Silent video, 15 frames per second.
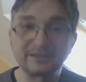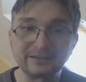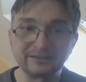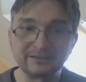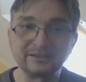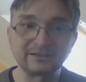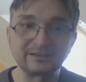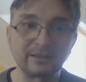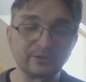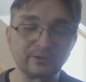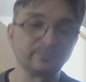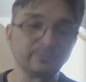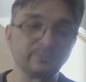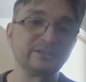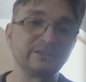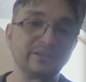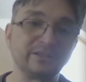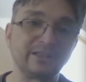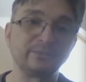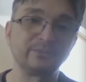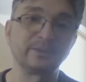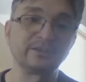these structure-based
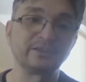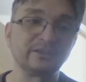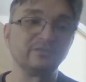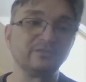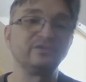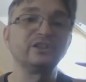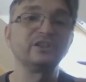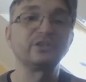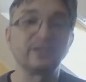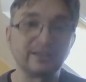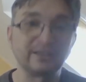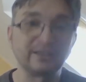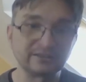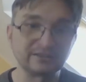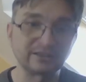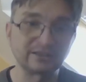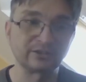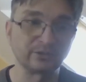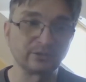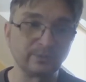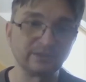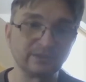alignments and visualize these
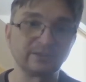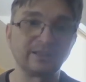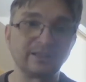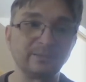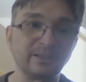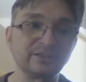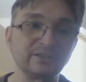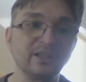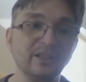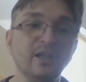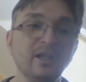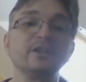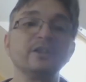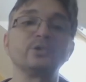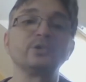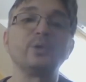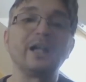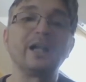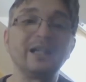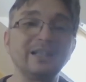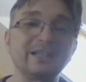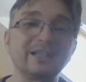structure-based alignments to
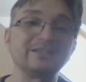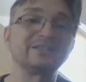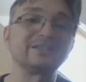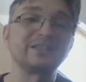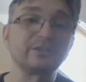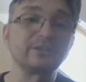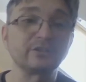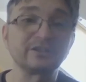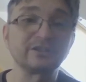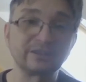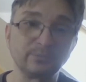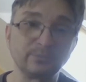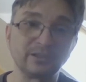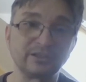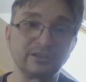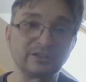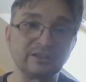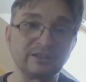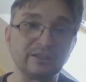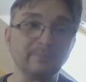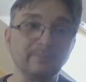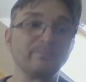highlight the structural
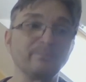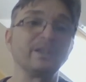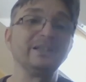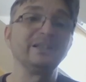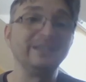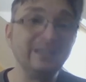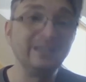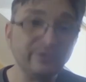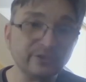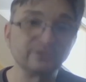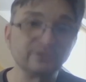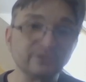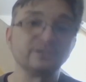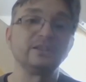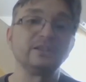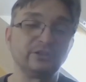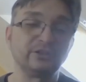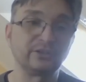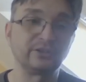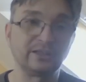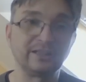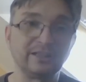similarity, even in the
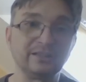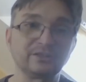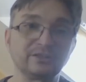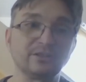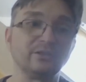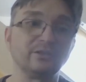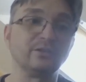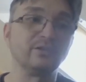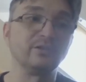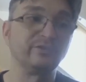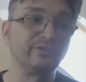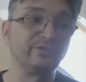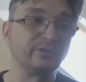case of